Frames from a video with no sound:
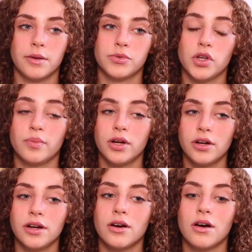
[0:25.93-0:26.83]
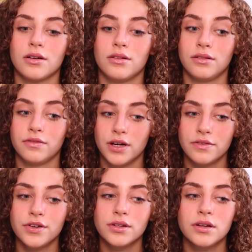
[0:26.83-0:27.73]
So I've been in it on a
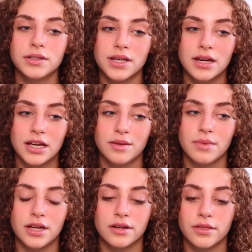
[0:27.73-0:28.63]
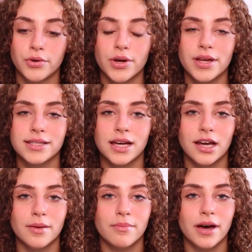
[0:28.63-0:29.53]
very long time, and throughout that
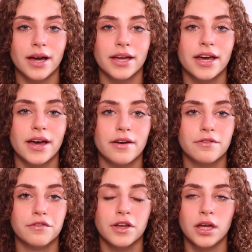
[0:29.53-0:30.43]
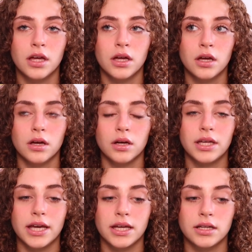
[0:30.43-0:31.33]
time I have
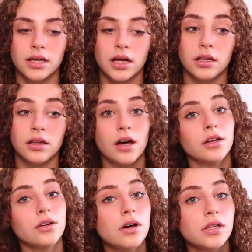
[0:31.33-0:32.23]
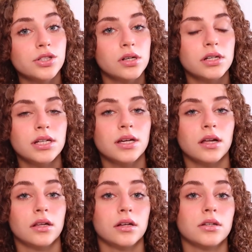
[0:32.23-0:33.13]
gained a lot of knowledge on it,
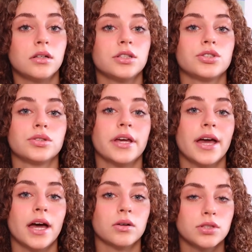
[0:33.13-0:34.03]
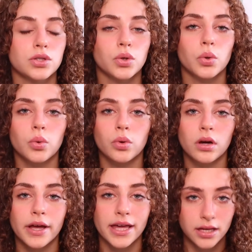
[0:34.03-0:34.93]
a lot of knowledge on how to
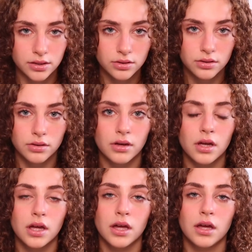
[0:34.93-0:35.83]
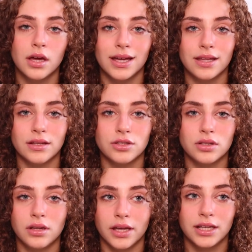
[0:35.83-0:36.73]
handle
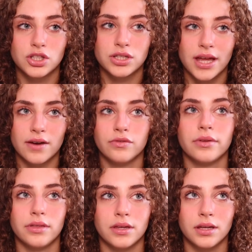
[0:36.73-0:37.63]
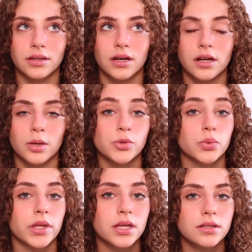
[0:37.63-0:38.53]
like just everything that comes
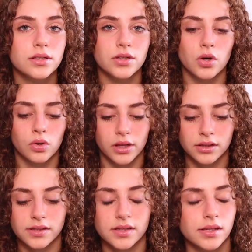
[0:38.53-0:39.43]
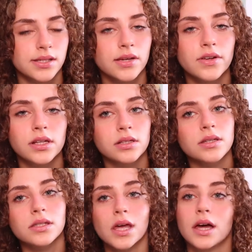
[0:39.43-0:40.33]
with it. So like the sensitivity to the
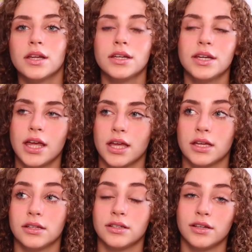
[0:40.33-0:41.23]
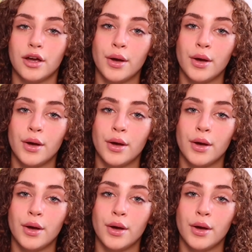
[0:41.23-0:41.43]
sun and